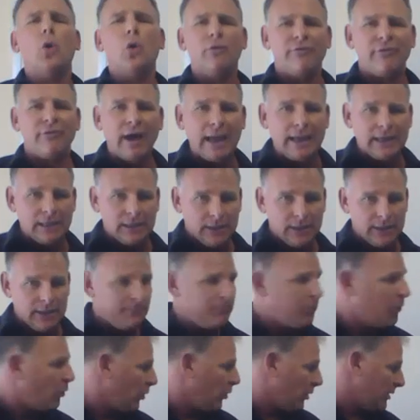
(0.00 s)
vitally
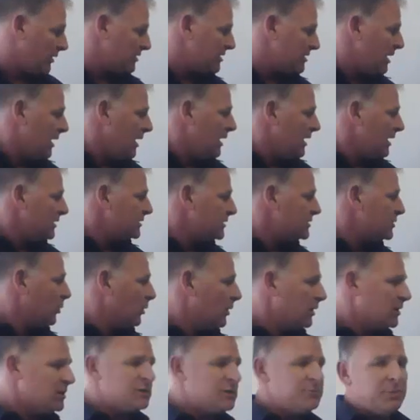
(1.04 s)
important. And so we're
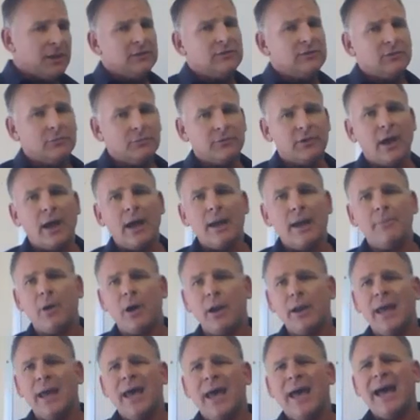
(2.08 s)
going to spend some time
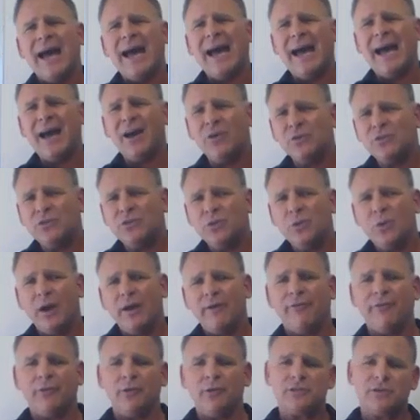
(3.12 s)
on how do I
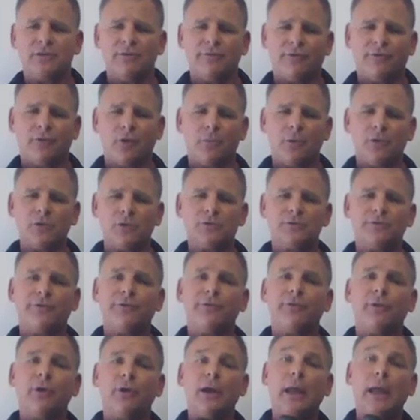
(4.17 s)
first and foremost
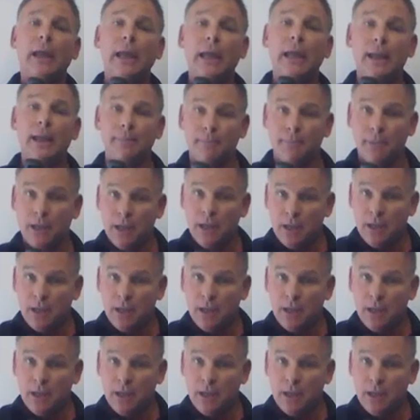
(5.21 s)
frame